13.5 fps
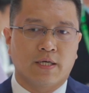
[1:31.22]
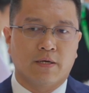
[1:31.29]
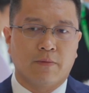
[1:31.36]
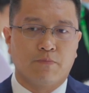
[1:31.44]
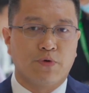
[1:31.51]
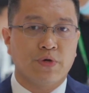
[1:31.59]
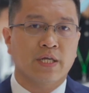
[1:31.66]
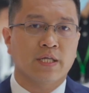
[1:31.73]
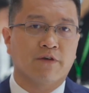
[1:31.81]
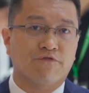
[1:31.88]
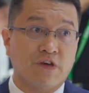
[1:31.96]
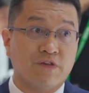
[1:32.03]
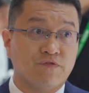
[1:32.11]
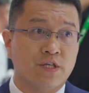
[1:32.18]
bring a
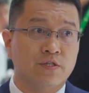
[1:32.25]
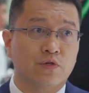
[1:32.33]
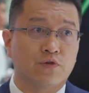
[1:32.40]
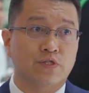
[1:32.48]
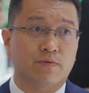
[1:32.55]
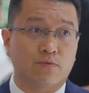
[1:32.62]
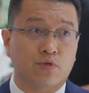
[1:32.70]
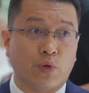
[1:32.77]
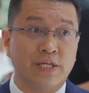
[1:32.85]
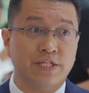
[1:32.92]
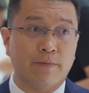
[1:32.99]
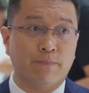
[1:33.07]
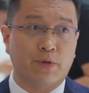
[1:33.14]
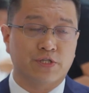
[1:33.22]
15 to
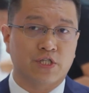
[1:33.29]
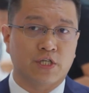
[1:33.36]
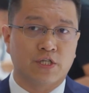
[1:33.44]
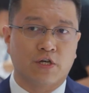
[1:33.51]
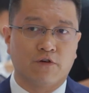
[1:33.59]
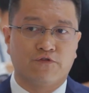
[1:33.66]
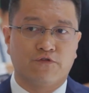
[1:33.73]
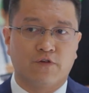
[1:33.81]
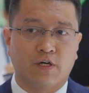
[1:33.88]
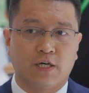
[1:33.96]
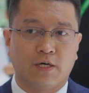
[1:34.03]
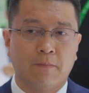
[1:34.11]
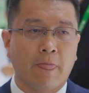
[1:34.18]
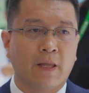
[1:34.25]
20% of
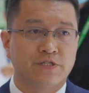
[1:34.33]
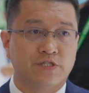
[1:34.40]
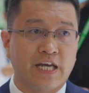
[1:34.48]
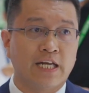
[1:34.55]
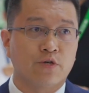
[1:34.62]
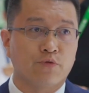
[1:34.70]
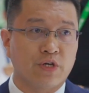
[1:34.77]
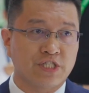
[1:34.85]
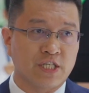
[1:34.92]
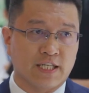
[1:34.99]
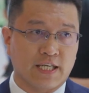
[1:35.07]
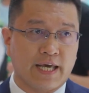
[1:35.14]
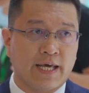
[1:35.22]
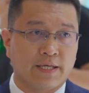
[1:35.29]

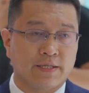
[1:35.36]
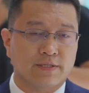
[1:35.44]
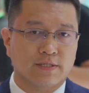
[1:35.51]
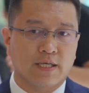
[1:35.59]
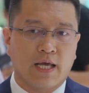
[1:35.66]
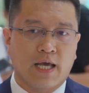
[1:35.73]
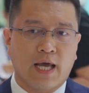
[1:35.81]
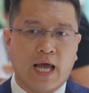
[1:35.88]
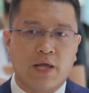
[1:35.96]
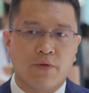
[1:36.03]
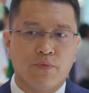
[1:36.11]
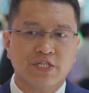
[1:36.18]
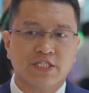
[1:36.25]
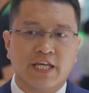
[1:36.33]
generation gains, and
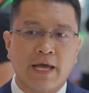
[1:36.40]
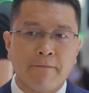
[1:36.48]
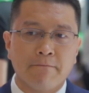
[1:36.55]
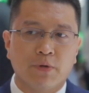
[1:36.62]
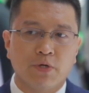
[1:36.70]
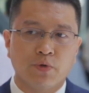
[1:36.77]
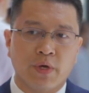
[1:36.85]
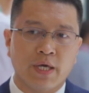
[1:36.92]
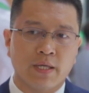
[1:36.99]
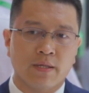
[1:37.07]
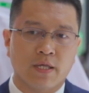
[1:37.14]
which can bring